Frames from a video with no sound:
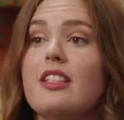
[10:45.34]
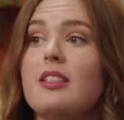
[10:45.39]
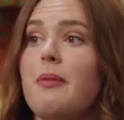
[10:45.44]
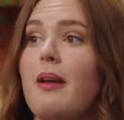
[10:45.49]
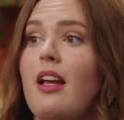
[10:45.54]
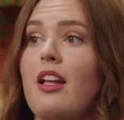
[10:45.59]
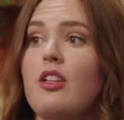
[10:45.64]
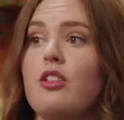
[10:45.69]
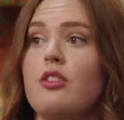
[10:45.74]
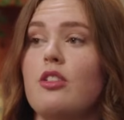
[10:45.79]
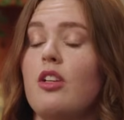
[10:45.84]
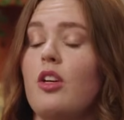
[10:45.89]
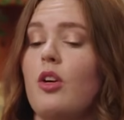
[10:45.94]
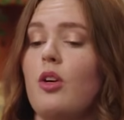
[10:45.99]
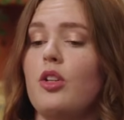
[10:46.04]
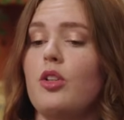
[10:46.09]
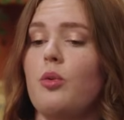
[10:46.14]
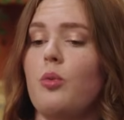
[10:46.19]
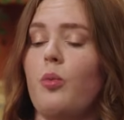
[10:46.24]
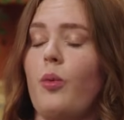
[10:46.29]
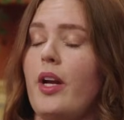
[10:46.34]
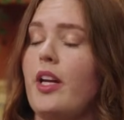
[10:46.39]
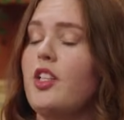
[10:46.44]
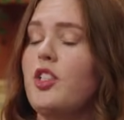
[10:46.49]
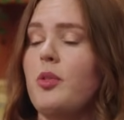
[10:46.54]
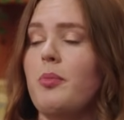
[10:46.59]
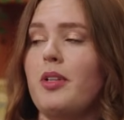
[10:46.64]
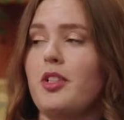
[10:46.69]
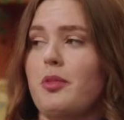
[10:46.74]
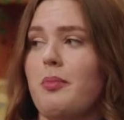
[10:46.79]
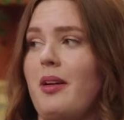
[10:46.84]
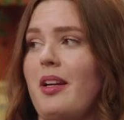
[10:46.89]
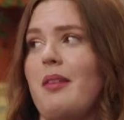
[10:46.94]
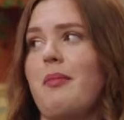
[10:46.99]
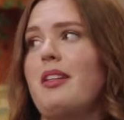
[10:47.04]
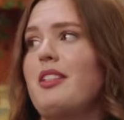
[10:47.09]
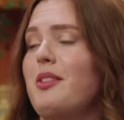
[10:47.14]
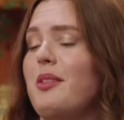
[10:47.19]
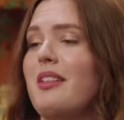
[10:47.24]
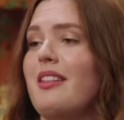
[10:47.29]
spend way too much money
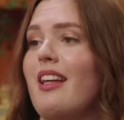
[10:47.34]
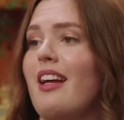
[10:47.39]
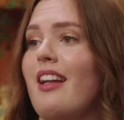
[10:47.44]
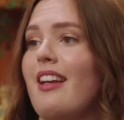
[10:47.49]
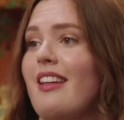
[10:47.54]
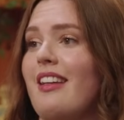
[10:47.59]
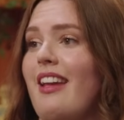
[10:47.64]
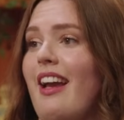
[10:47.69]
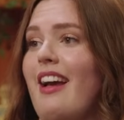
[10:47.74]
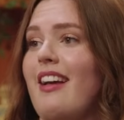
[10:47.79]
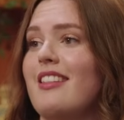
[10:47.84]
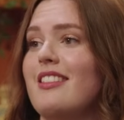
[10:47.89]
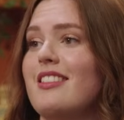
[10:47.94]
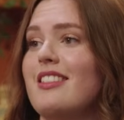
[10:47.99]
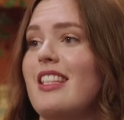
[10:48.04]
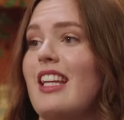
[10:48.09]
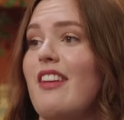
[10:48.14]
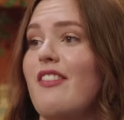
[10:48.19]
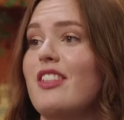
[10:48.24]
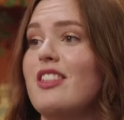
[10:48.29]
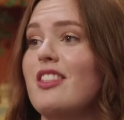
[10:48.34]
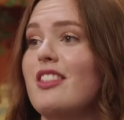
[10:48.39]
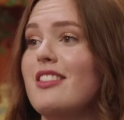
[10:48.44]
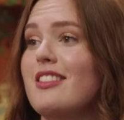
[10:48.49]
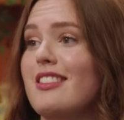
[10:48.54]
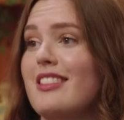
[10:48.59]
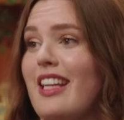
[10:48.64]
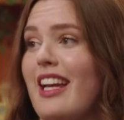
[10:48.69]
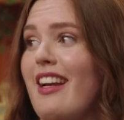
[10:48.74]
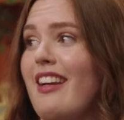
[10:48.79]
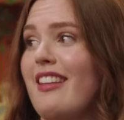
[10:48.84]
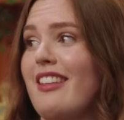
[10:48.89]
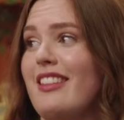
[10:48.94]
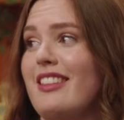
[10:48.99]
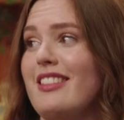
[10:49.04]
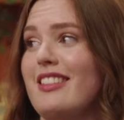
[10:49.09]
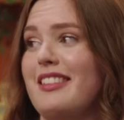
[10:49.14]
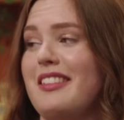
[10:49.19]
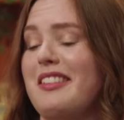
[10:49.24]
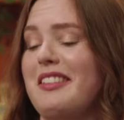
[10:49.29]
by doing that? Yes. If it's on sale and
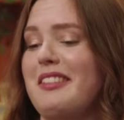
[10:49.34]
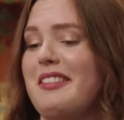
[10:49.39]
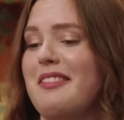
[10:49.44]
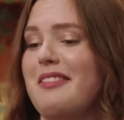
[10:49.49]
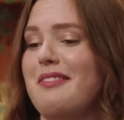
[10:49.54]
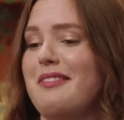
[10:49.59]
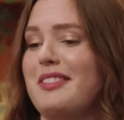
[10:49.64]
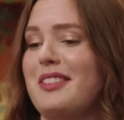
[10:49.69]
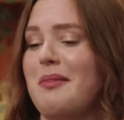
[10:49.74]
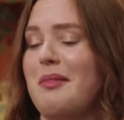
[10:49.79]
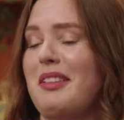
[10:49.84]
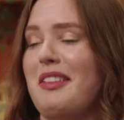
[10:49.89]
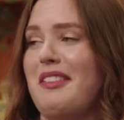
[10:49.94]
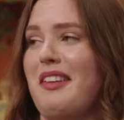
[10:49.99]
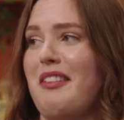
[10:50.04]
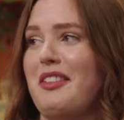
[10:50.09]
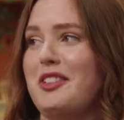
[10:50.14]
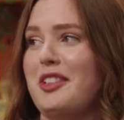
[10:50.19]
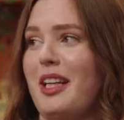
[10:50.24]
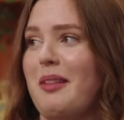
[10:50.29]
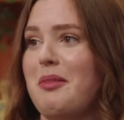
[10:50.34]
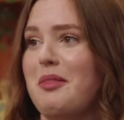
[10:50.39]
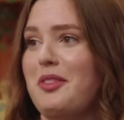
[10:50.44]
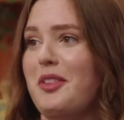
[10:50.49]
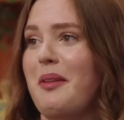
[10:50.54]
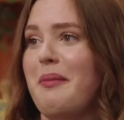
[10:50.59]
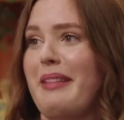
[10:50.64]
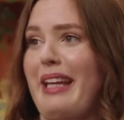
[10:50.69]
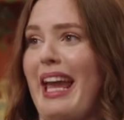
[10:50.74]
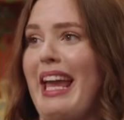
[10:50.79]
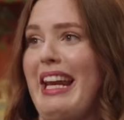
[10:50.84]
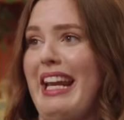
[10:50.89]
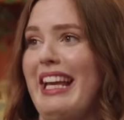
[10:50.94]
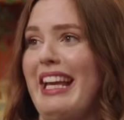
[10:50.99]
it's a little something I've never tried before, I'm getting